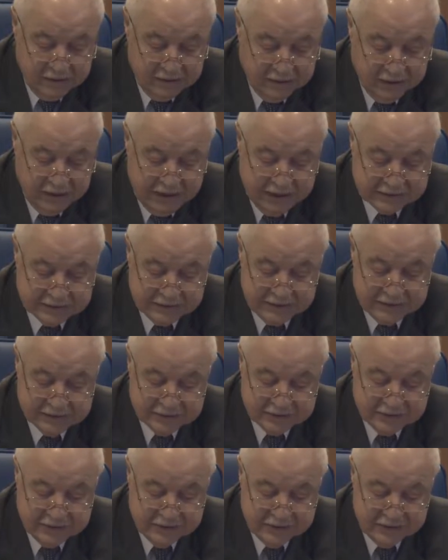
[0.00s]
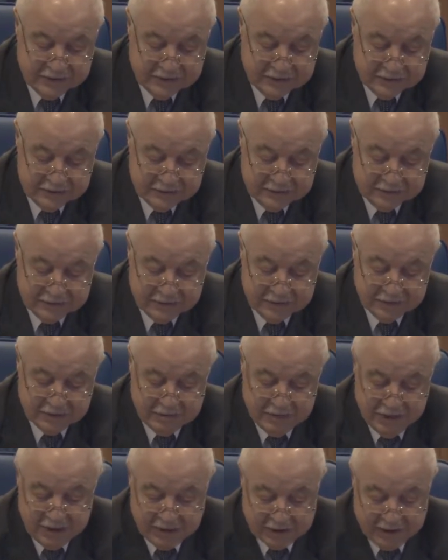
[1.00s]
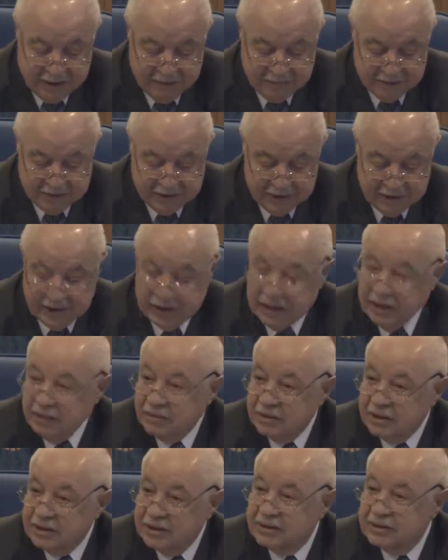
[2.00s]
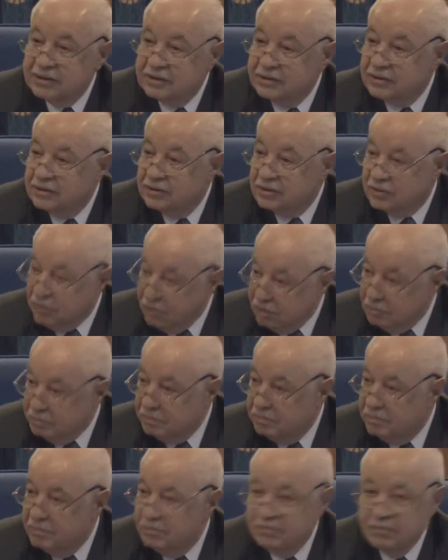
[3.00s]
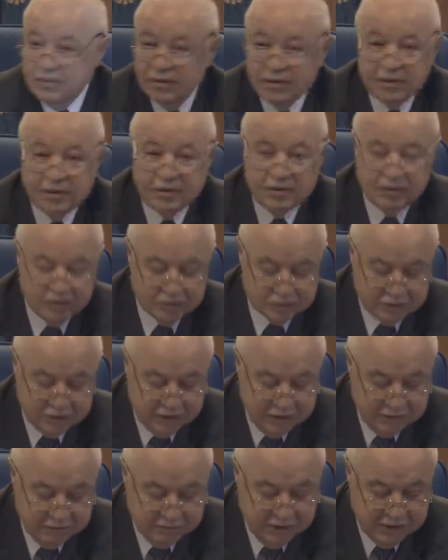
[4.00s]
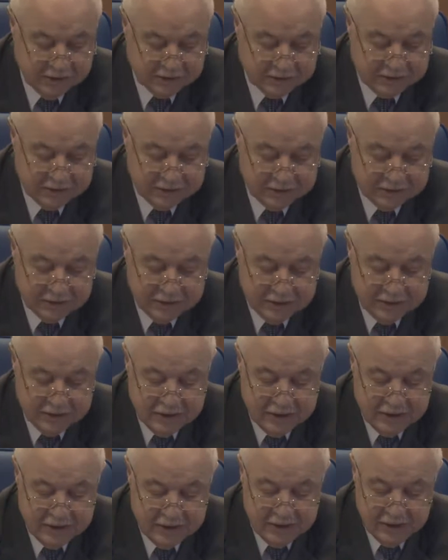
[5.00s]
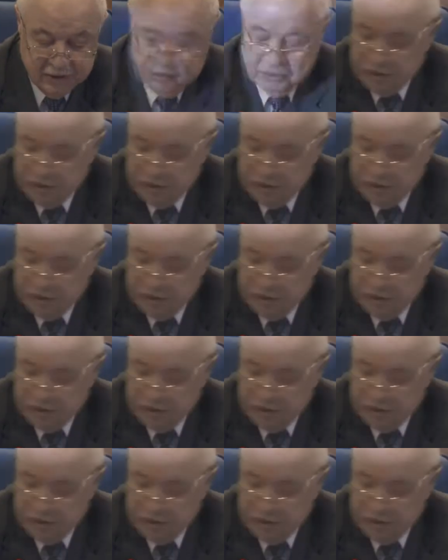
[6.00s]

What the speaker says: Her Excellency Sigmar Gabriel, our co-hosting partner, a